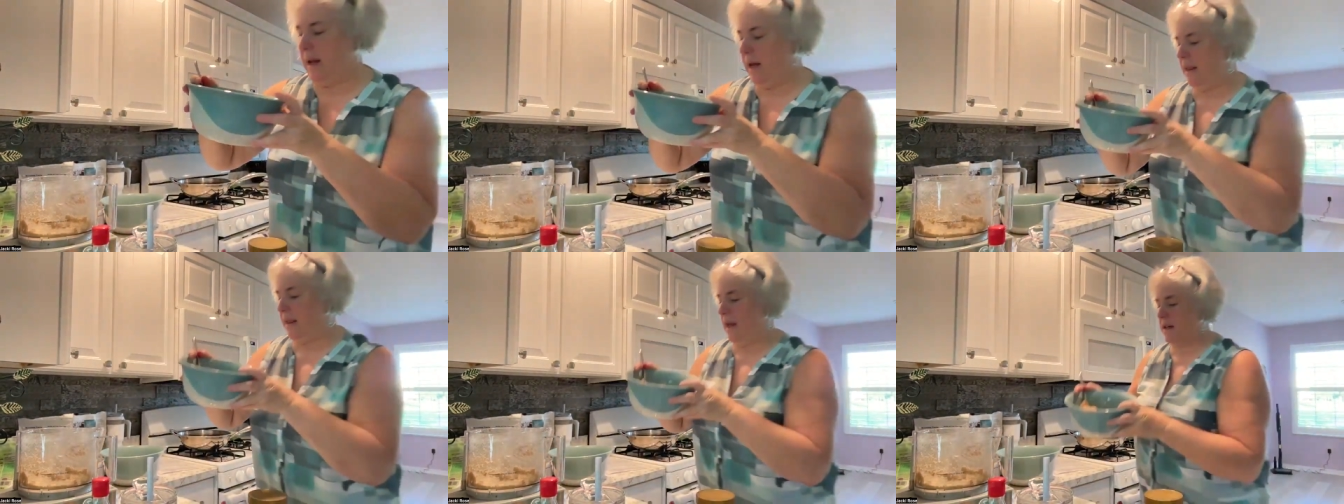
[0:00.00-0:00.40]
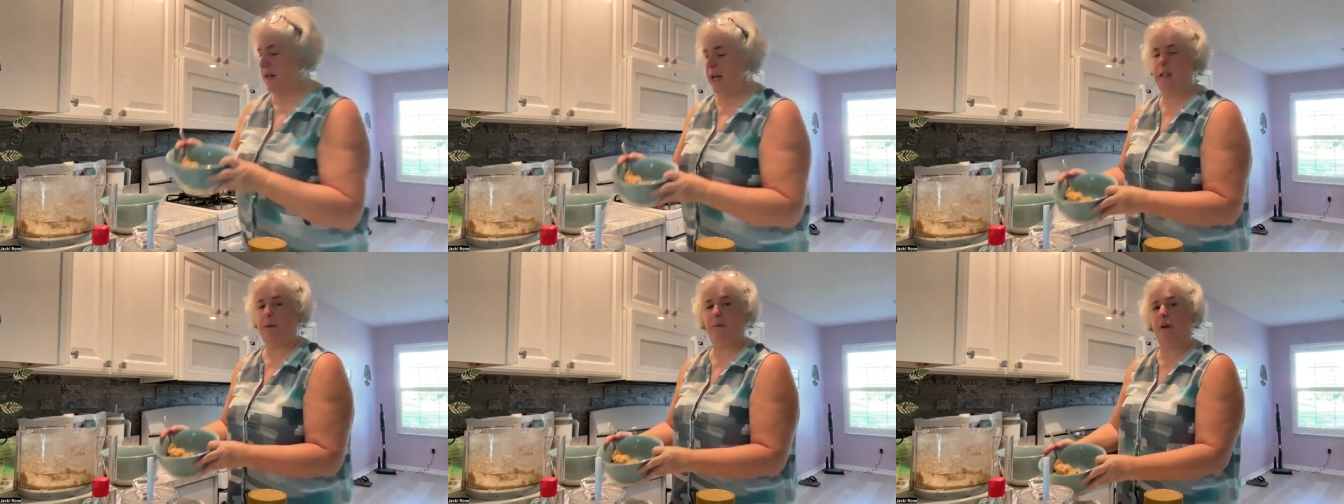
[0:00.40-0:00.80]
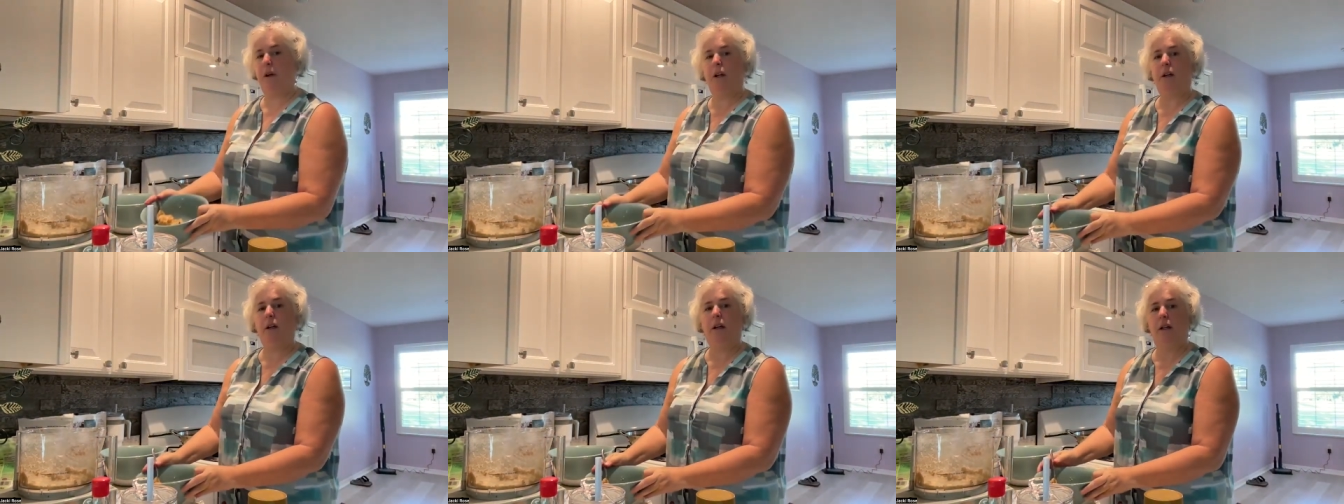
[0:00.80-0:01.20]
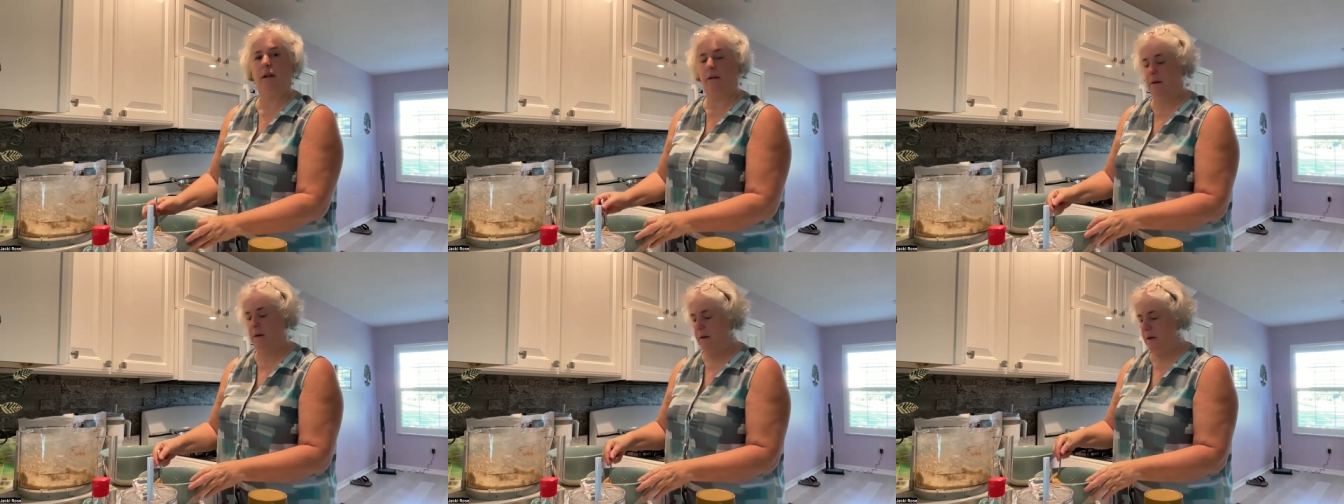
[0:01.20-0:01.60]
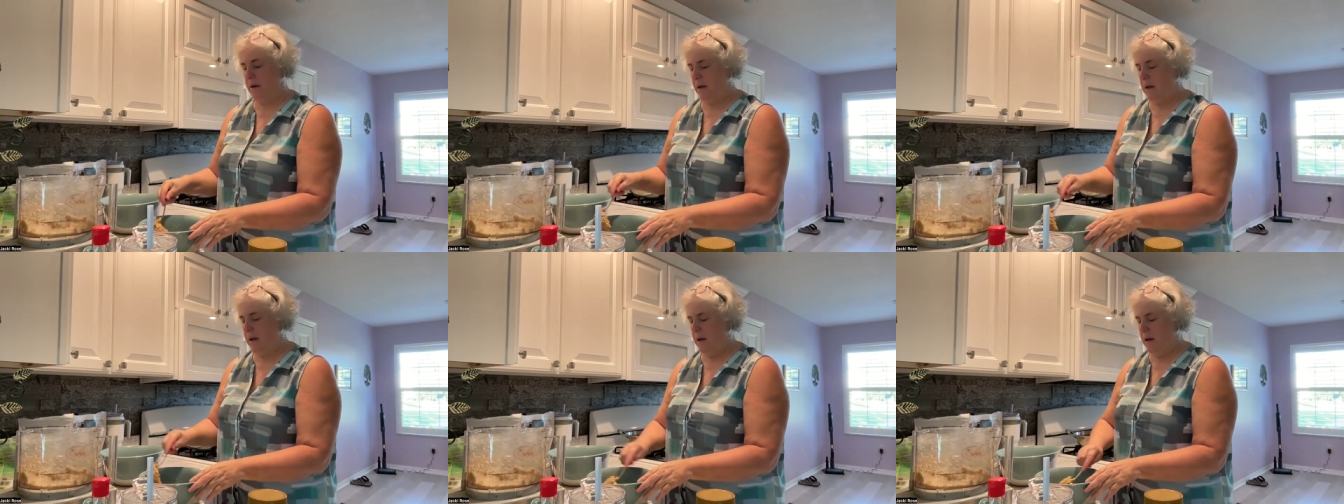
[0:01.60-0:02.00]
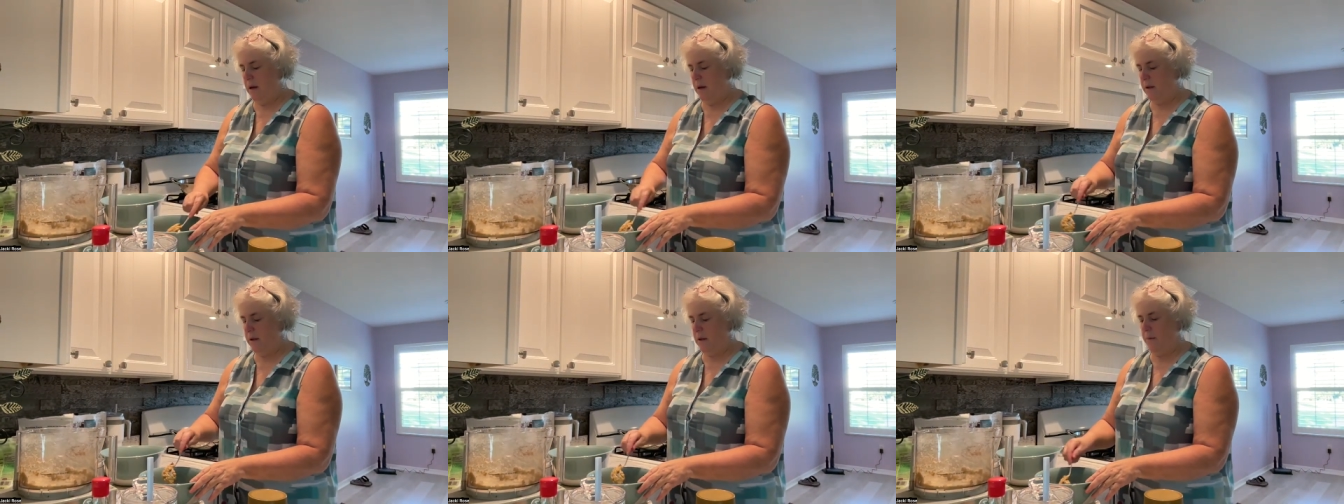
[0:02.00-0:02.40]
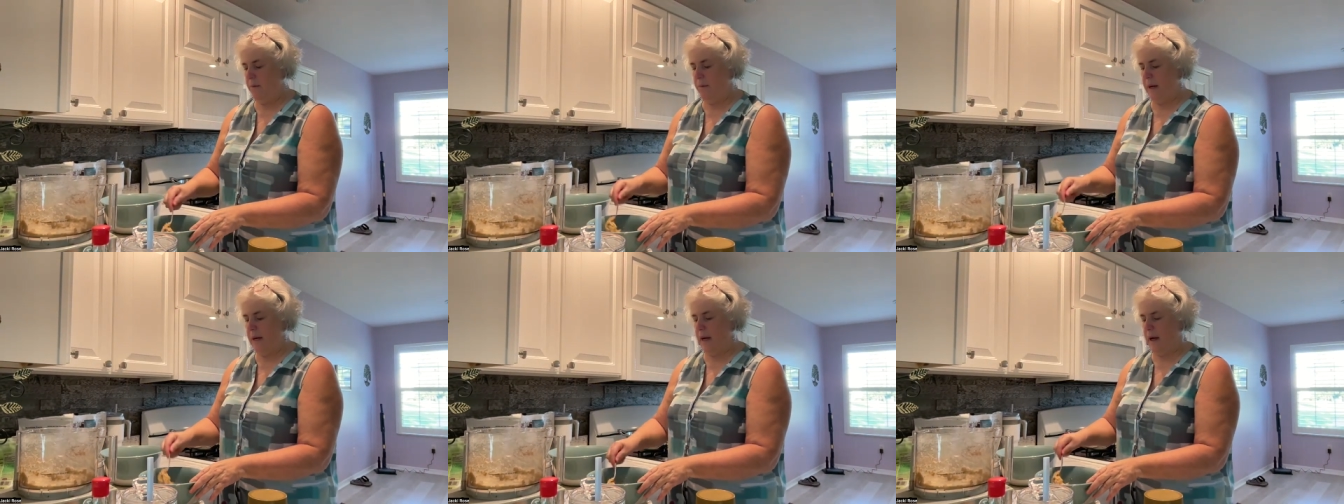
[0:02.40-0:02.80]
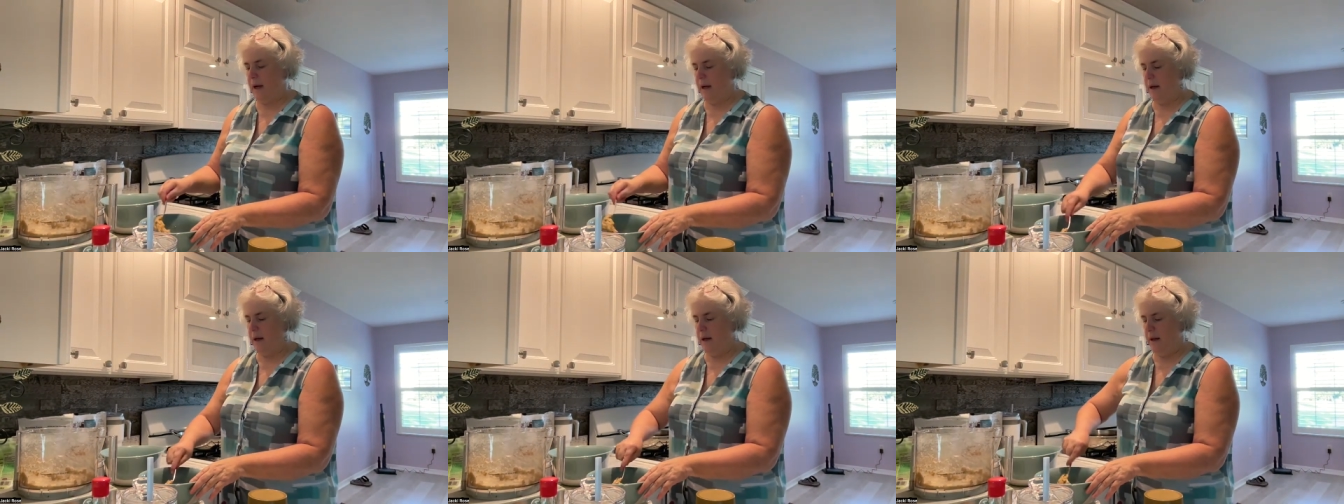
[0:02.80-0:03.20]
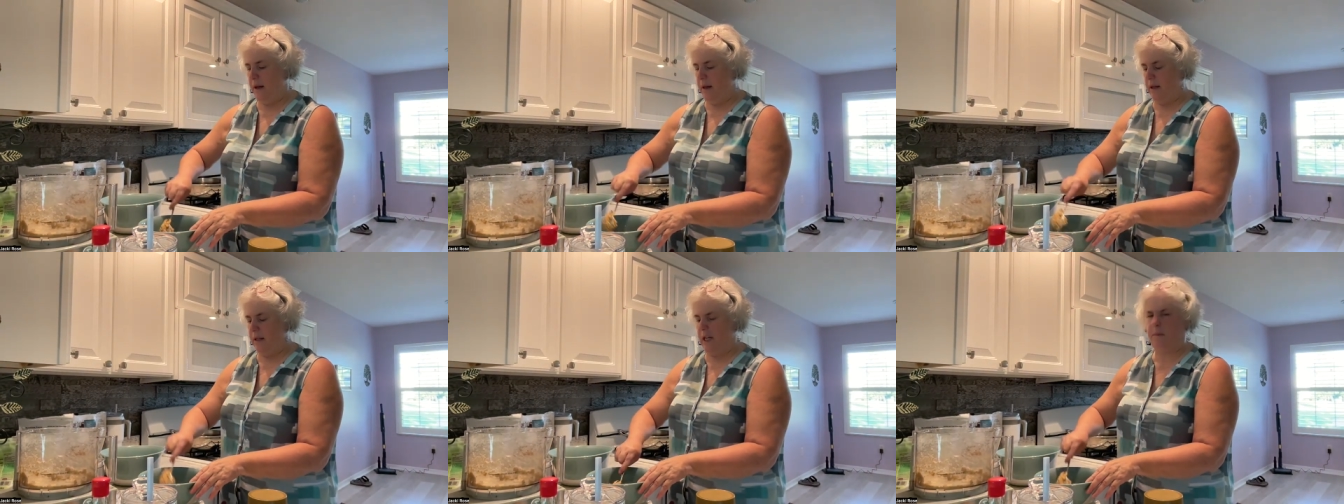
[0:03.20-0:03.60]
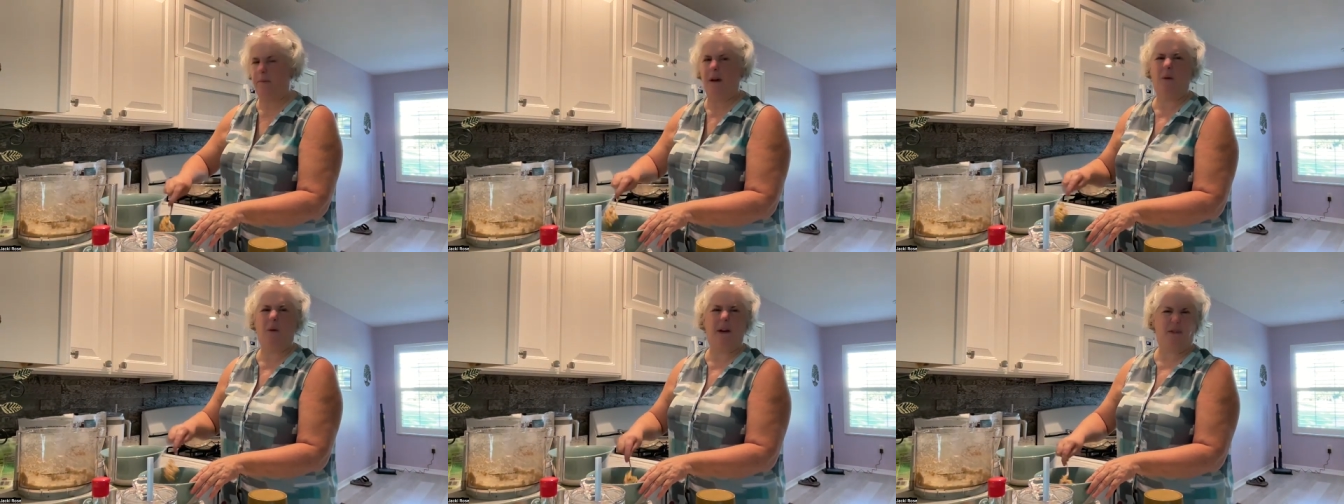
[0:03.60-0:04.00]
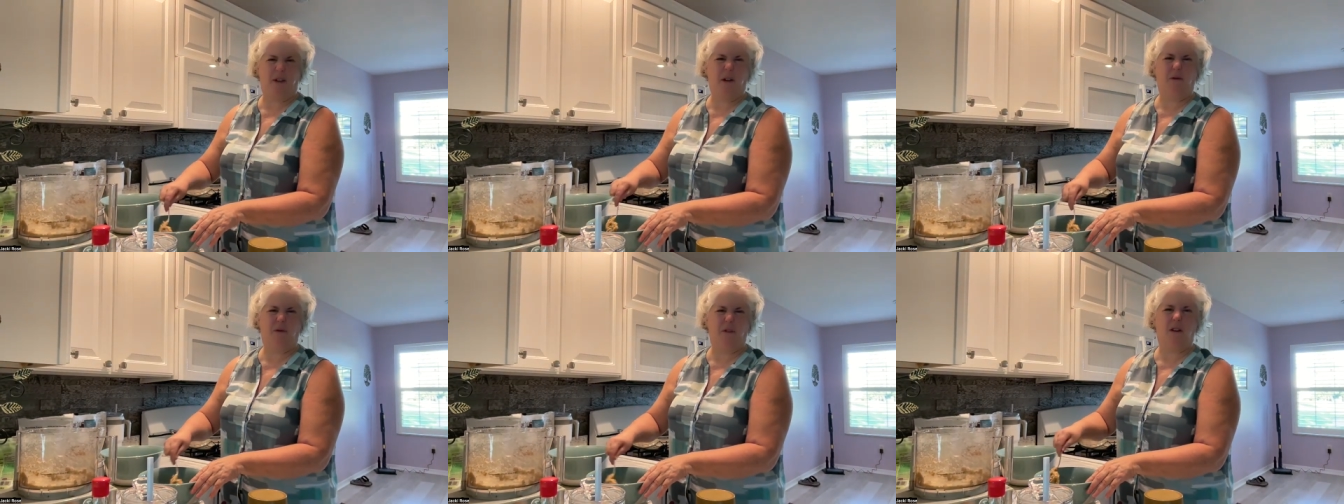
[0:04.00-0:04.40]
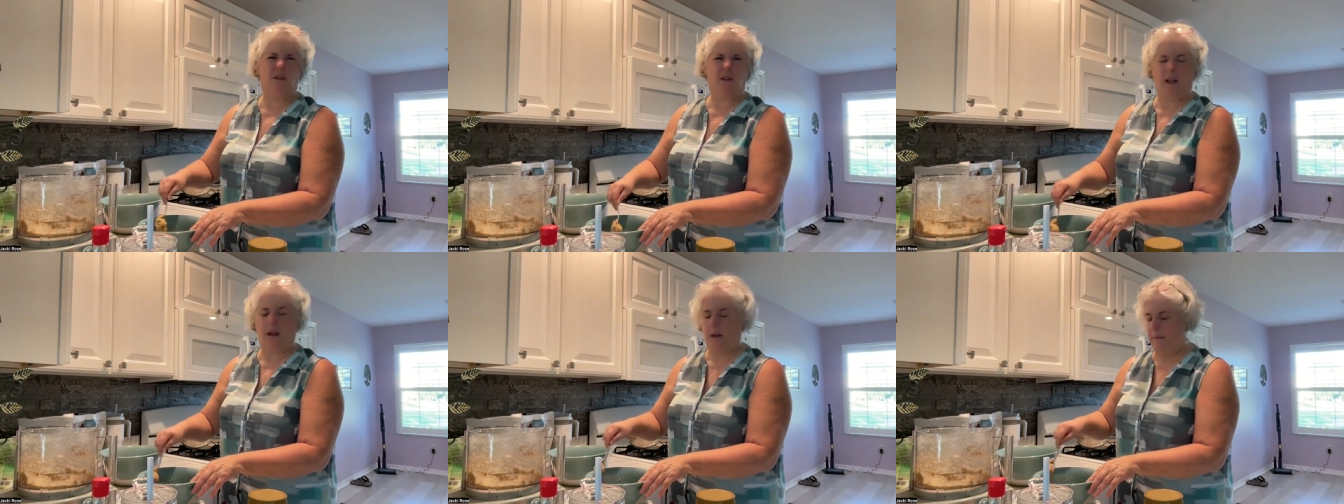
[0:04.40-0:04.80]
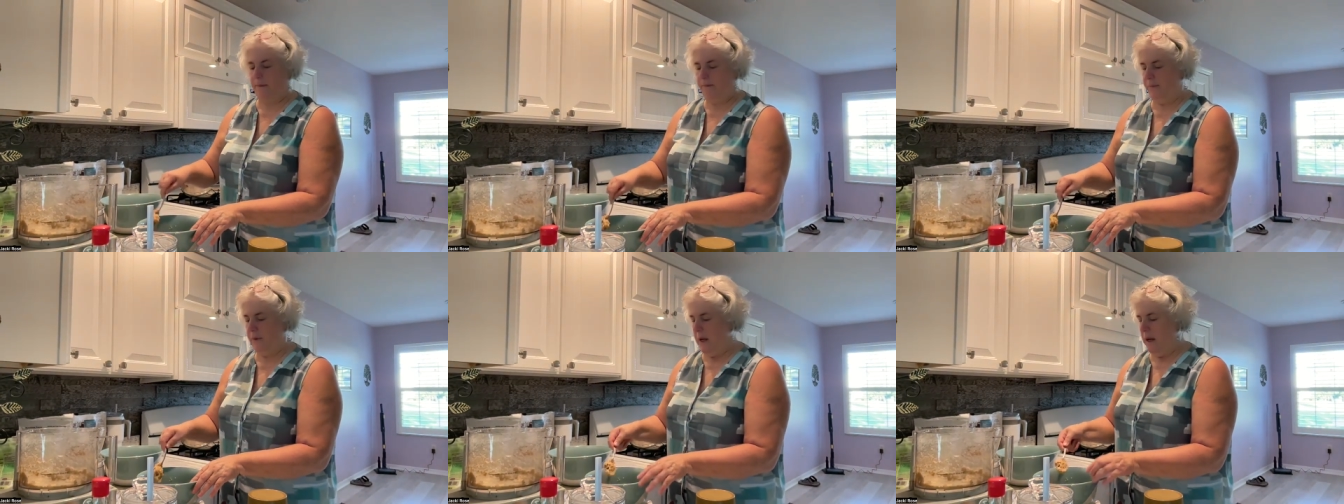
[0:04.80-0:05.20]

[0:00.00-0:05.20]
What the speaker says: and they taste pretty good. So, but they taste better after you refrigerate them.